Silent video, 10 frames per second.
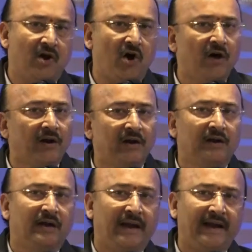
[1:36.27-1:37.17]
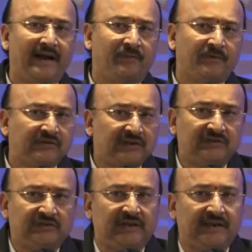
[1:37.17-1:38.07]
or a
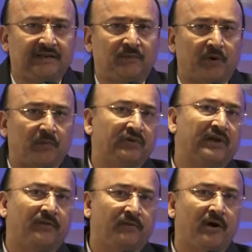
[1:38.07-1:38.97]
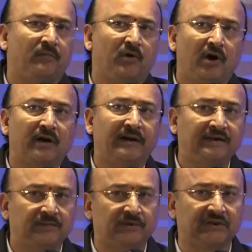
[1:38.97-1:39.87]
deficiency in the proposal form or
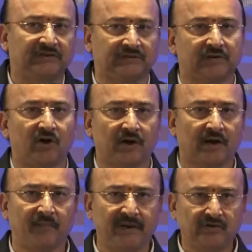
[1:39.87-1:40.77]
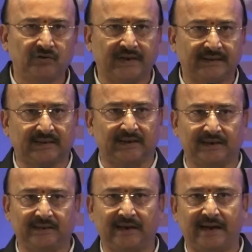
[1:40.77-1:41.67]
interpretation or coming together
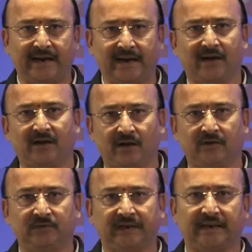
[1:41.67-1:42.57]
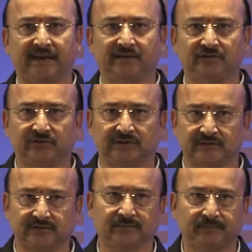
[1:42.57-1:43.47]
in their idea of taking an
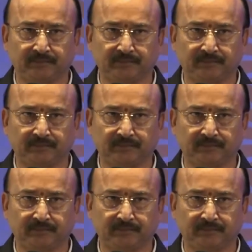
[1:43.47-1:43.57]
insurance.